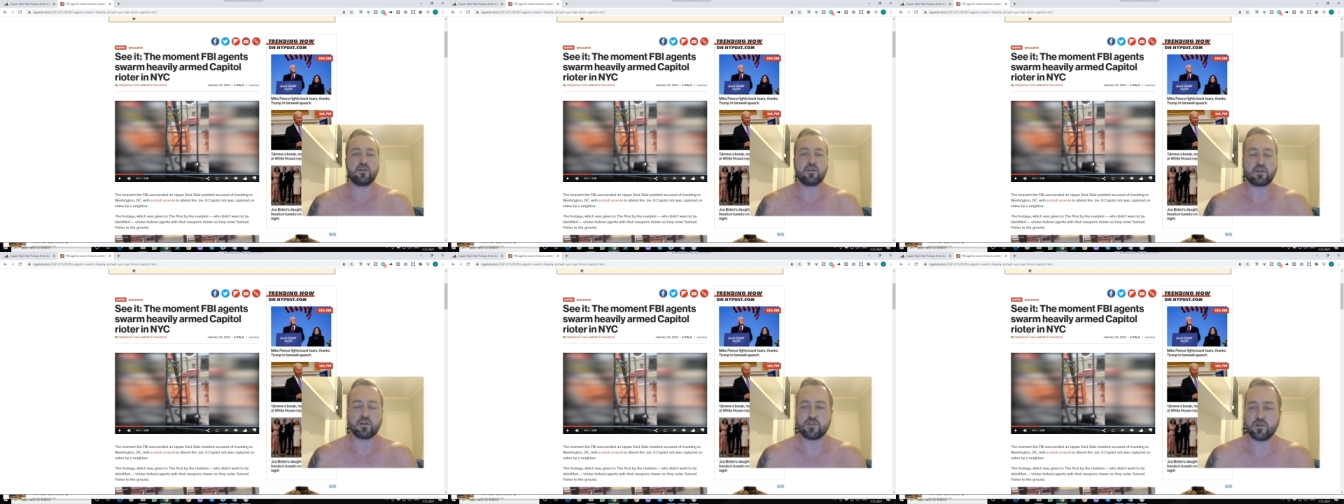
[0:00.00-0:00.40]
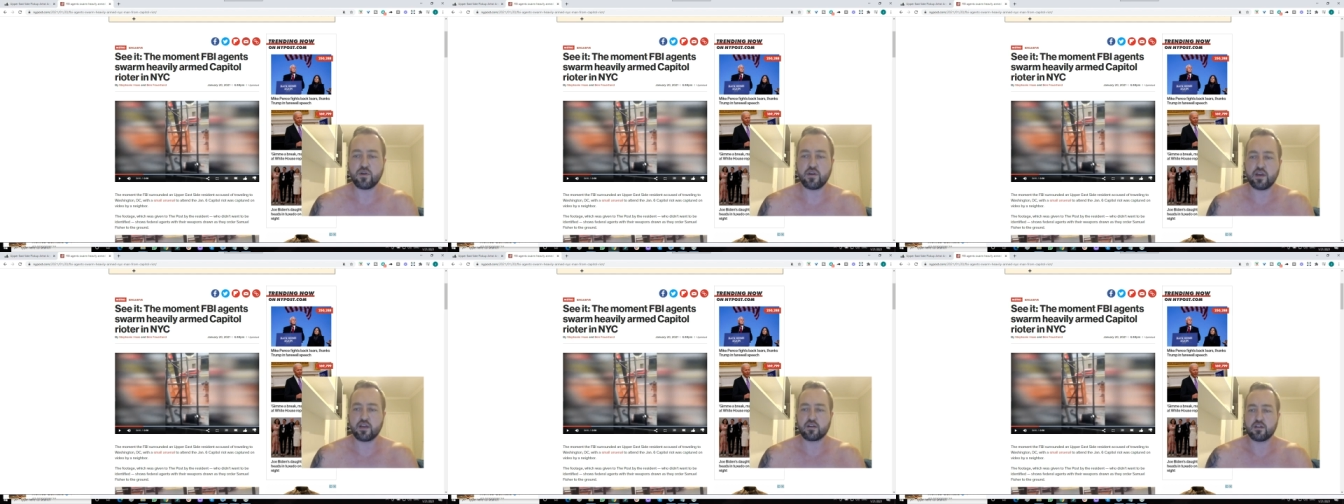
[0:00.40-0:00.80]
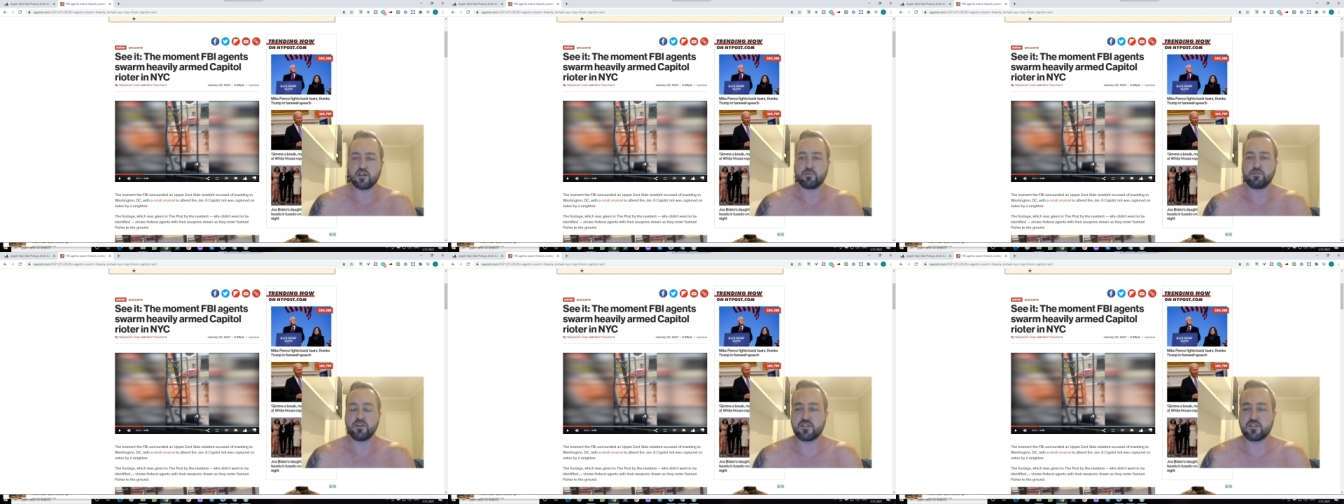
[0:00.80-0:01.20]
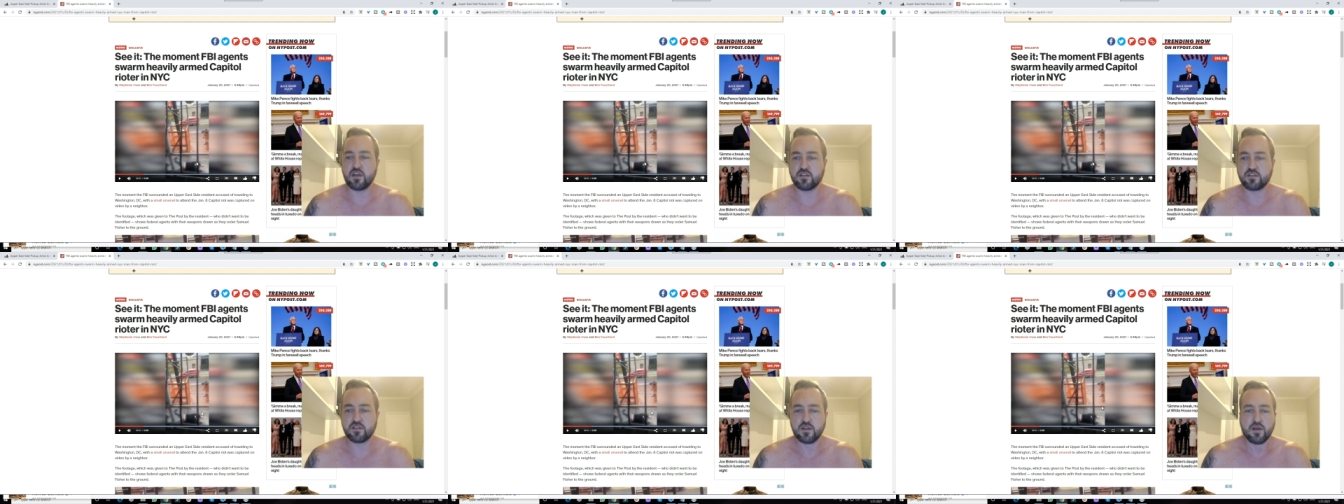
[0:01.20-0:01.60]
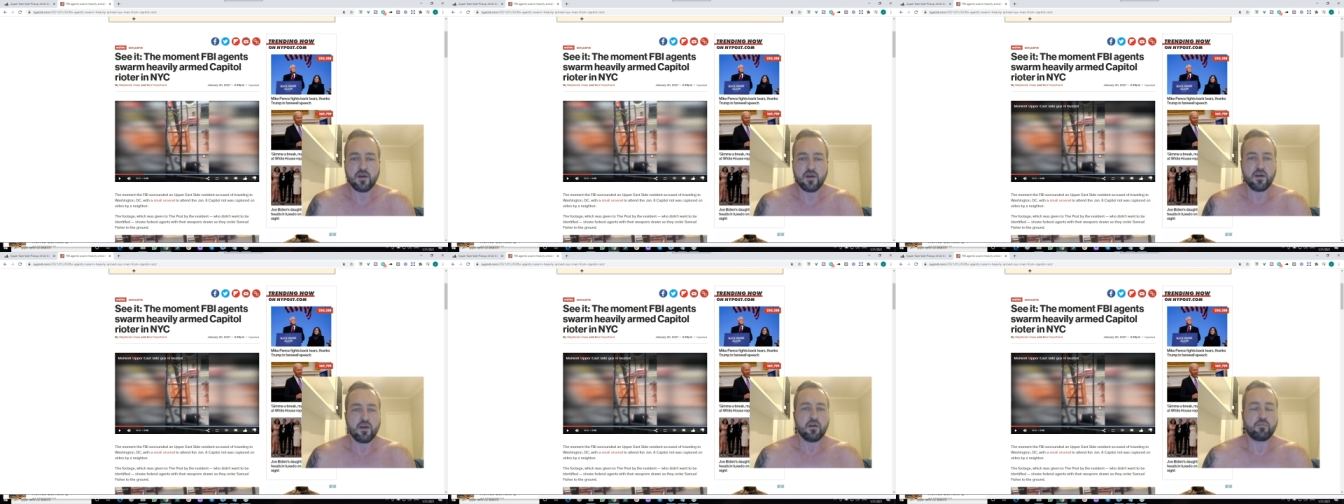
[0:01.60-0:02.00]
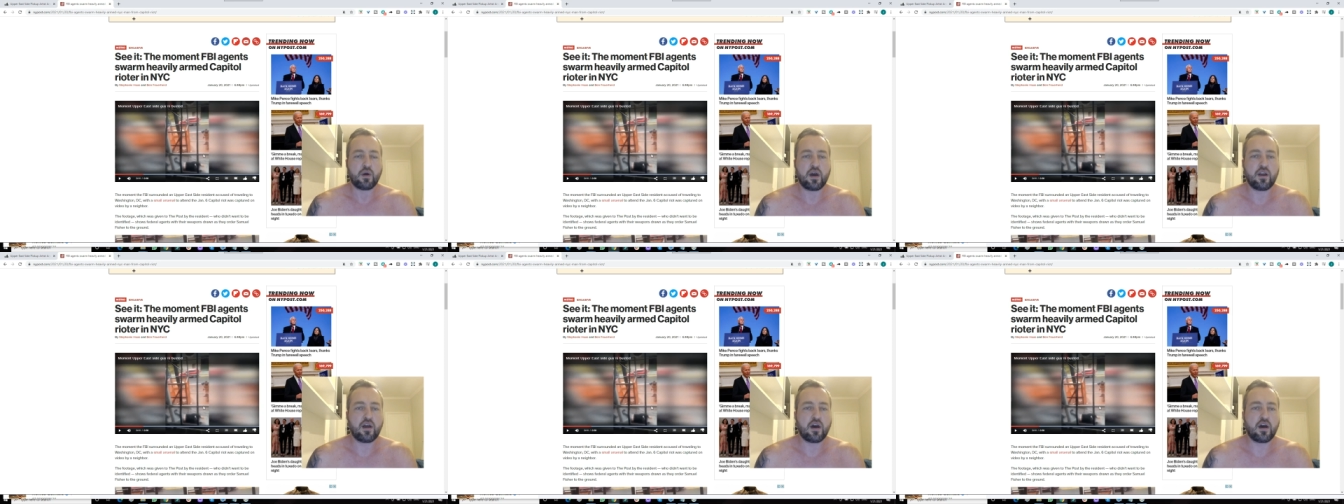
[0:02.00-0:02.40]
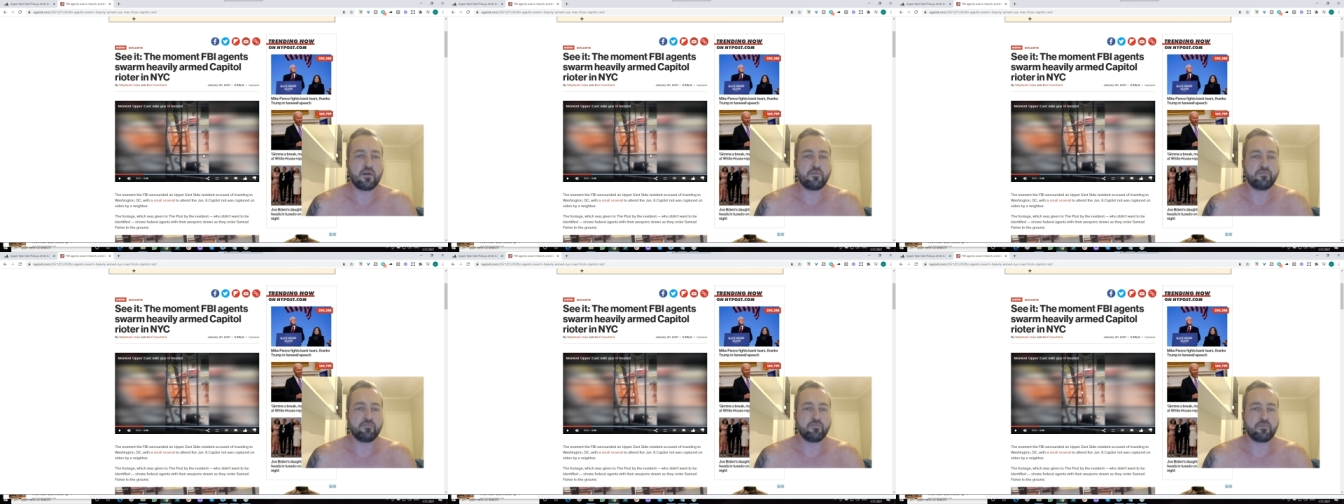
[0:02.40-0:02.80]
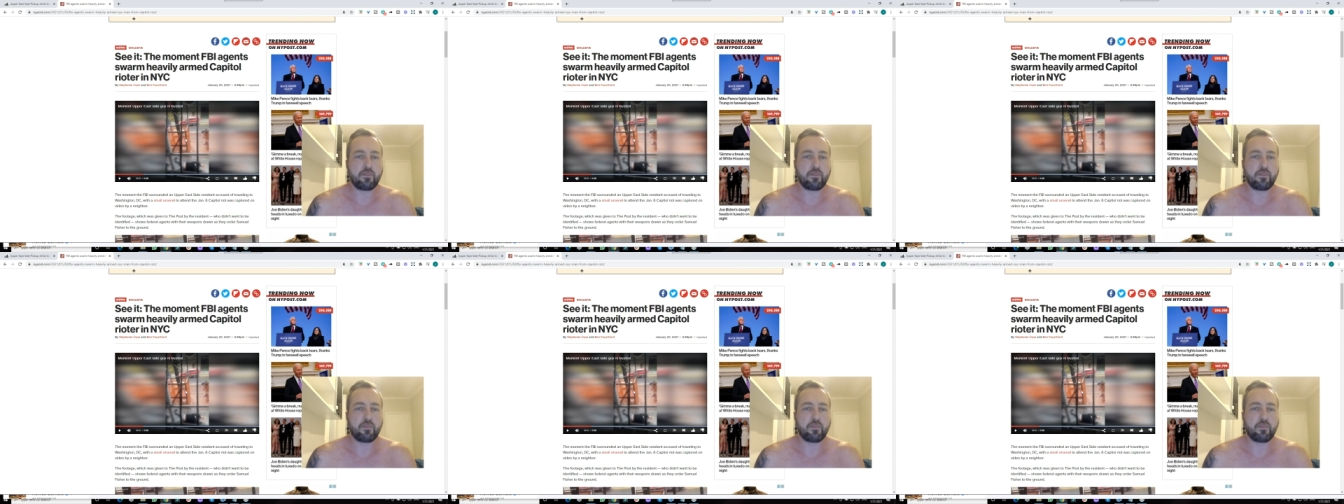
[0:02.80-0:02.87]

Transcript: could join that club these days, but um,